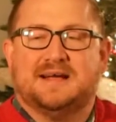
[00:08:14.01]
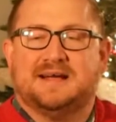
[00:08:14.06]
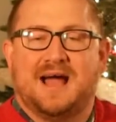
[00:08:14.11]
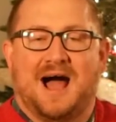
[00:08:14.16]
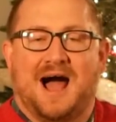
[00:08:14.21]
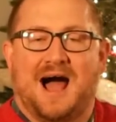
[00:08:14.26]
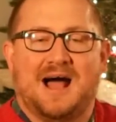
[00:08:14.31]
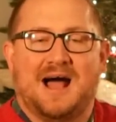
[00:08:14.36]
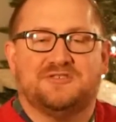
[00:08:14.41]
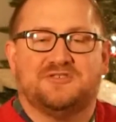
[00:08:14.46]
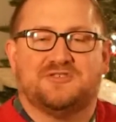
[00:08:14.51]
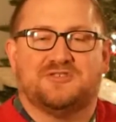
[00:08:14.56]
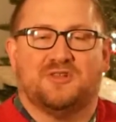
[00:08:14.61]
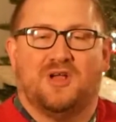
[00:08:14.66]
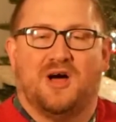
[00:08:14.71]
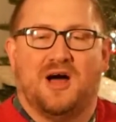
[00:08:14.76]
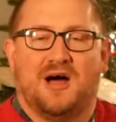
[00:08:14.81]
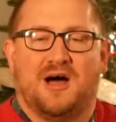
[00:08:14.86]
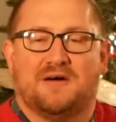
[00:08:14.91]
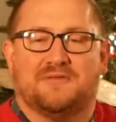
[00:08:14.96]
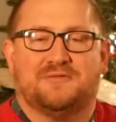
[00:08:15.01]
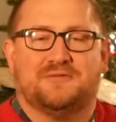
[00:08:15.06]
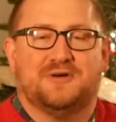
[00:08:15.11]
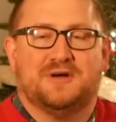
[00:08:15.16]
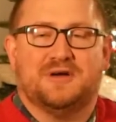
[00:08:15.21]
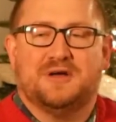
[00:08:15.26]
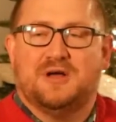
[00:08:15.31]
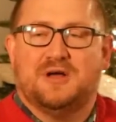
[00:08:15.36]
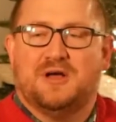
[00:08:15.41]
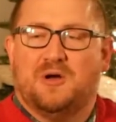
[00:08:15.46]
God's love
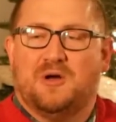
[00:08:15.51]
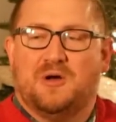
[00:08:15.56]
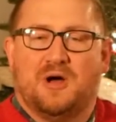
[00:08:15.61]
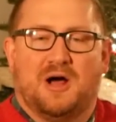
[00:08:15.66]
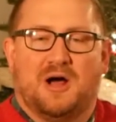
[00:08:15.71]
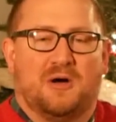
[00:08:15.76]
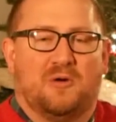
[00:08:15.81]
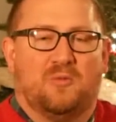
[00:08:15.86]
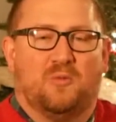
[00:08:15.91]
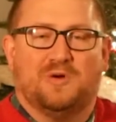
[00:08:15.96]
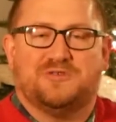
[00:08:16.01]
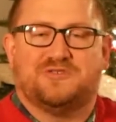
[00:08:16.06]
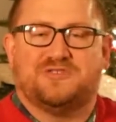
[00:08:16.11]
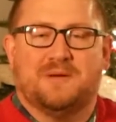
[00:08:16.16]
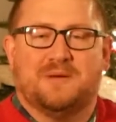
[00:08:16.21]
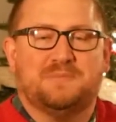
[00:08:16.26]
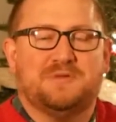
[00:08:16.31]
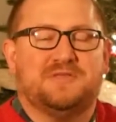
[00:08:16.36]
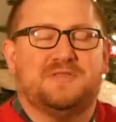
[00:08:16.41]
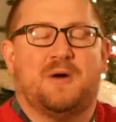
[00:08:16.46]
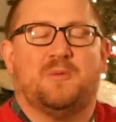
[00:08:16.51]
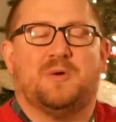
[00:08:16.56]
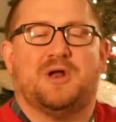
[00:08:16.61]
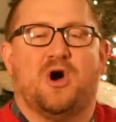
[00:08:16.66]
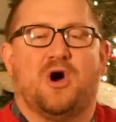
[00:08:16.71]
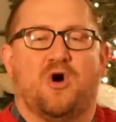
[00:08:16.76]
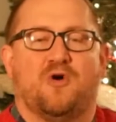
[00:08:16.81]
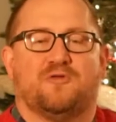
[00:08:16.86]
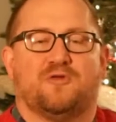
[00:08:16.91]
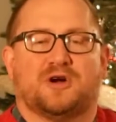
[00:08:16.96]
uh, was something that would
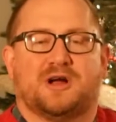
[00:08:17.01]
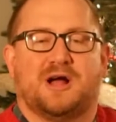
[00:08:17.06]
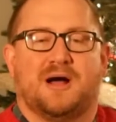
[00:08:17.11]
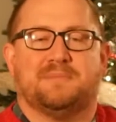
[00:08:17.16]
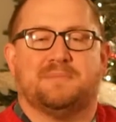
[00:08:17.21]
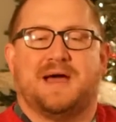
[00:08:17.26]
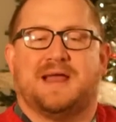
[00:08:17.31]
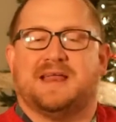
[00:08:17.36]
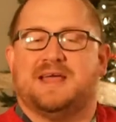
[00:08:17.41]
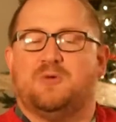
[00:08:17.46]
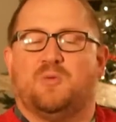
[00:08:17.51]
overcome that.